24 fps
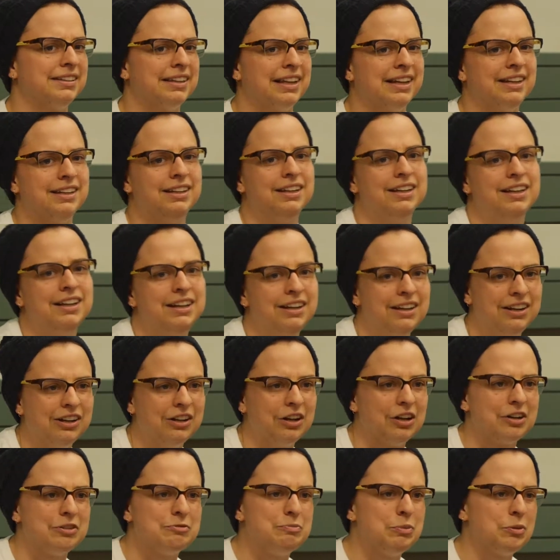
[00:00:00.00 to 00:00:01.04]
then let a
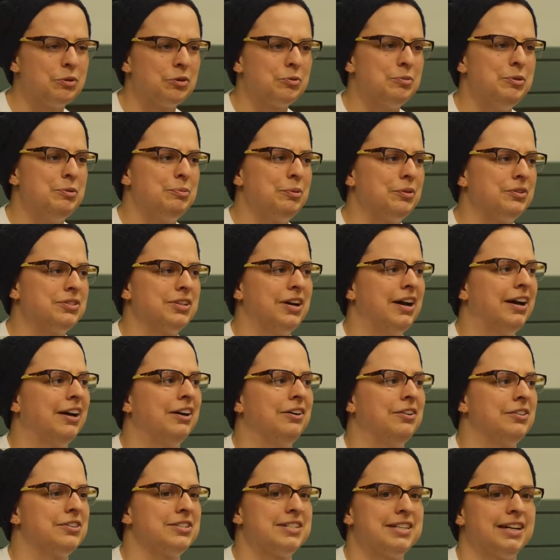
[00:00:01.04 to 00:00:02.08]
lot of poor people die
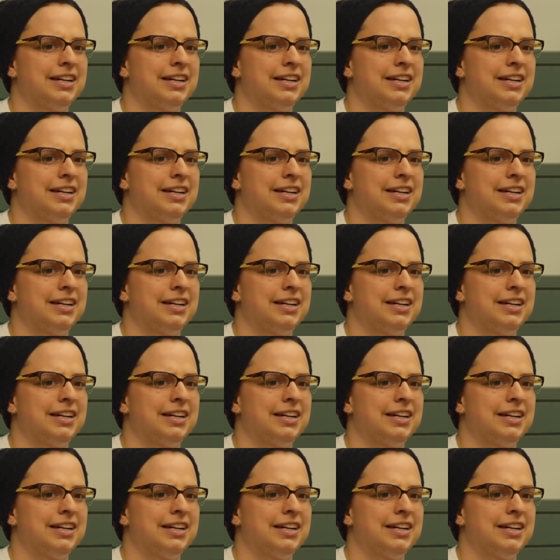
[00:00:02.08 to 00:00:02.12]
all the